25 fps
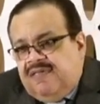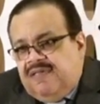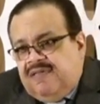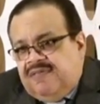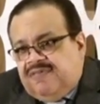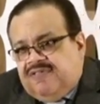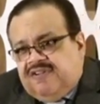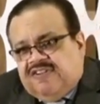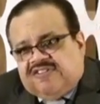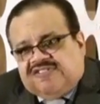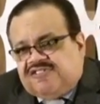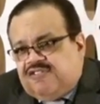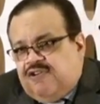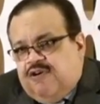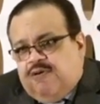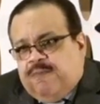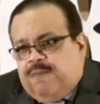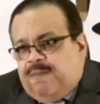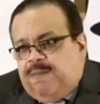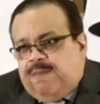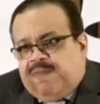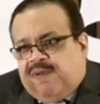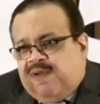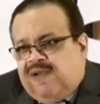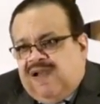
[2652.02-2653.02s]
There's no
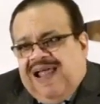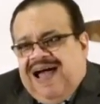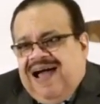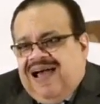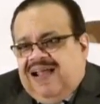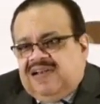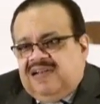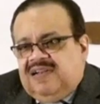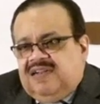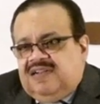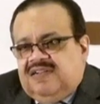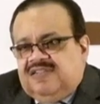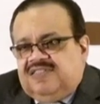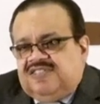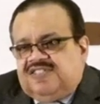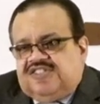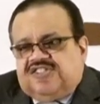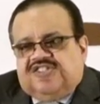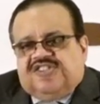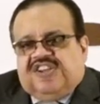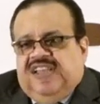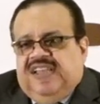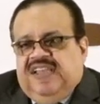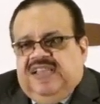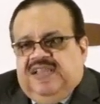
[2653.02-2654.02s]
plot
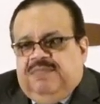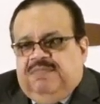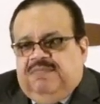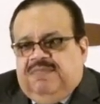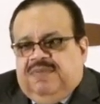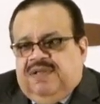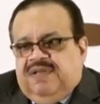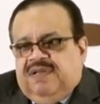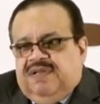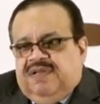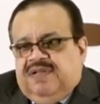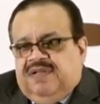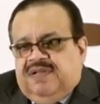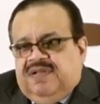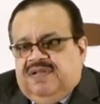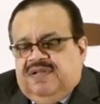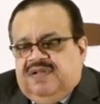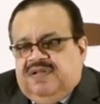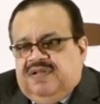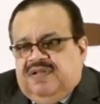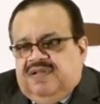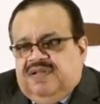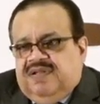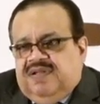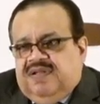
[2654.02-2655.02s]
scheme
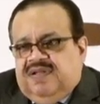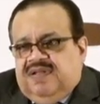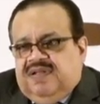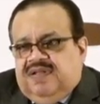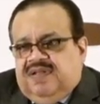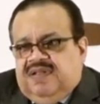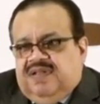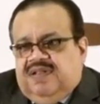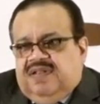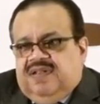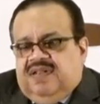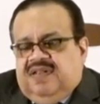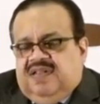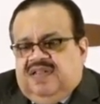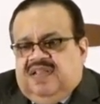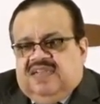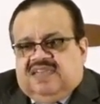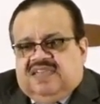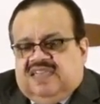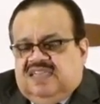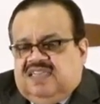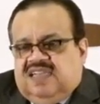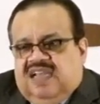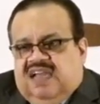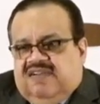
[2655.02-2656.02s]
that
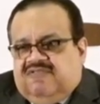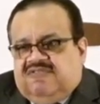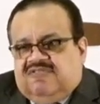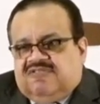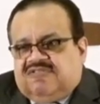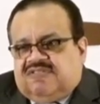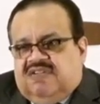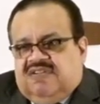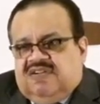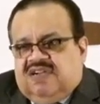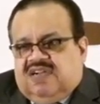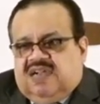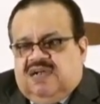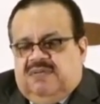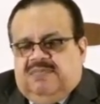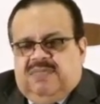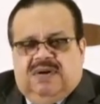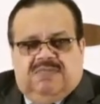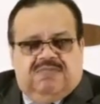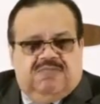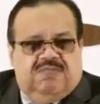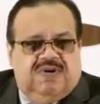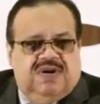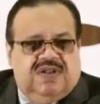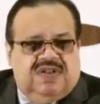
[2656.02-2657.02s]
the devil's going to come
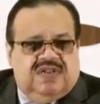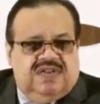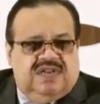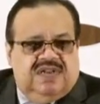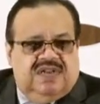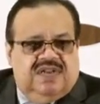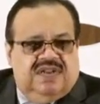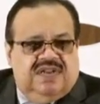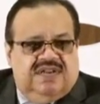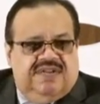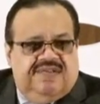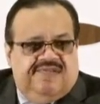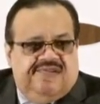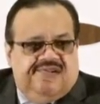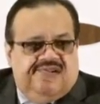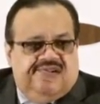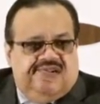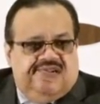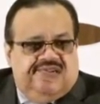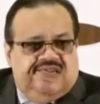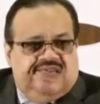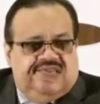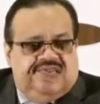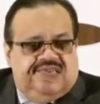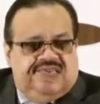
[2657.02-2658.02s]
up with
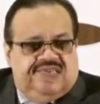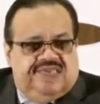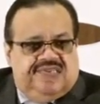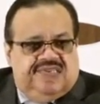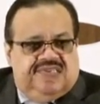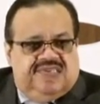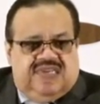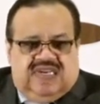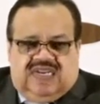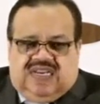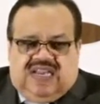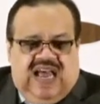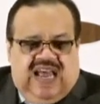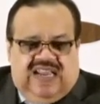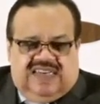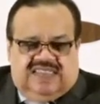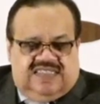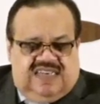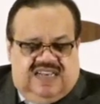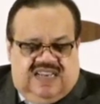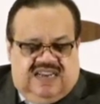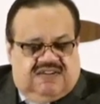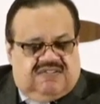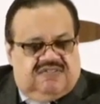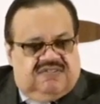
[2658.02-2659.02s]
that God's
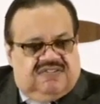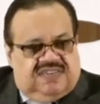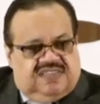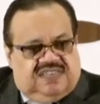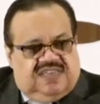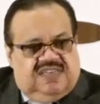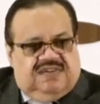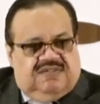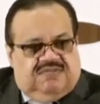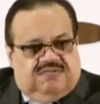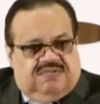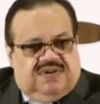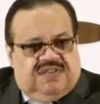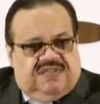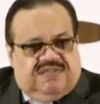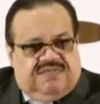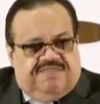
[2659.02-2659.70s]
not going to deal with.